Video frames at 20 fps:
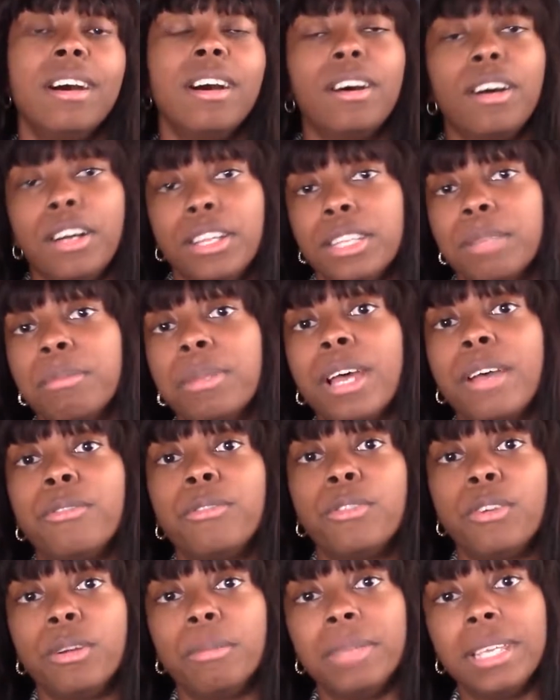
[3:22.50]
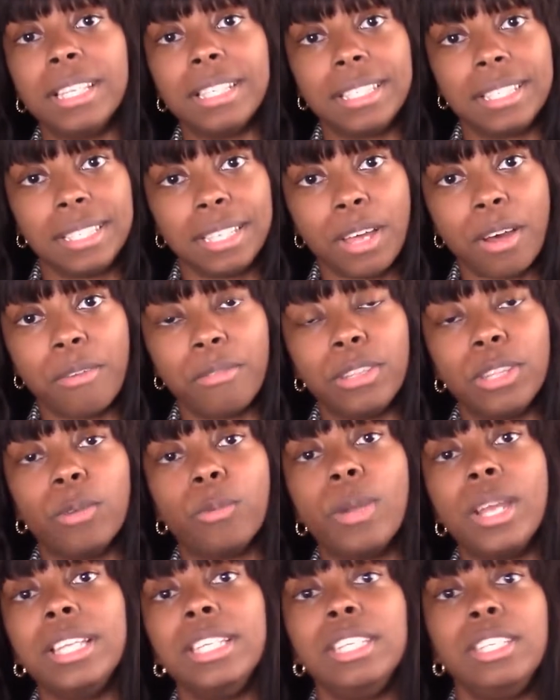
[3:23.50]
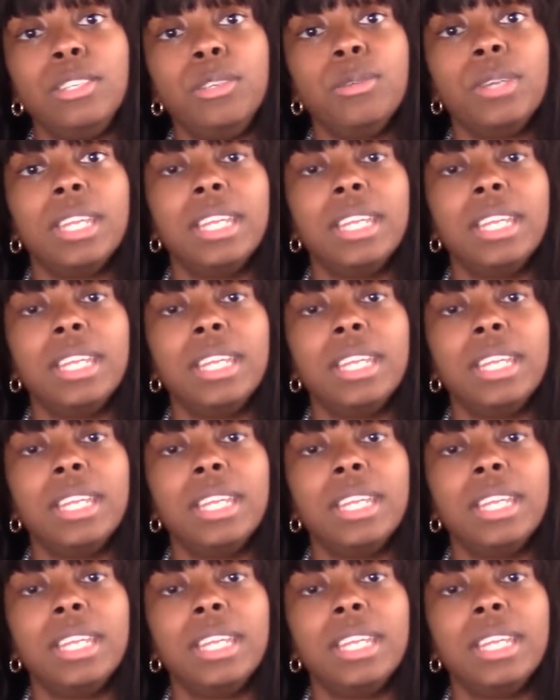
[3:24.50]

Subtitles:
on the platform itself. And the way that you